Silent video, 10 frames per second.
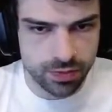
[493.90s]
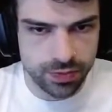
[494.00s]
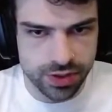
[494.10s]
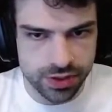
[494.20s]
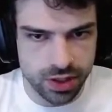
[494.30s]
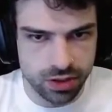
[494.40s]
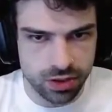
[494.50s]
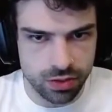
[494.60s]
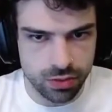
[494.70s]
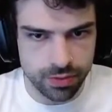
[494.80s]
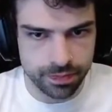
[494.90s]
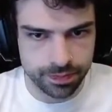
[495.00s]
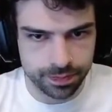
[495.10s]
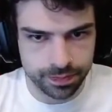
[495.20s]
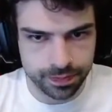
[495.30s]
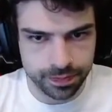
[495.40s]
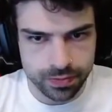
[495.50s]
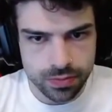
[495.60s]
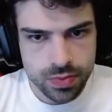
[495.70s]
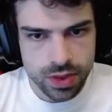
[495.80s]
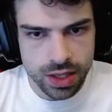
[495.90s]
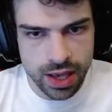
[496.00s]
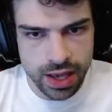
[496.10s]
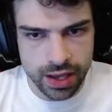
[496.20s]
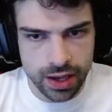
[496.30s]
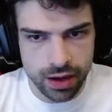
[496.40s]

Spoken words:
This is another good one. Hang out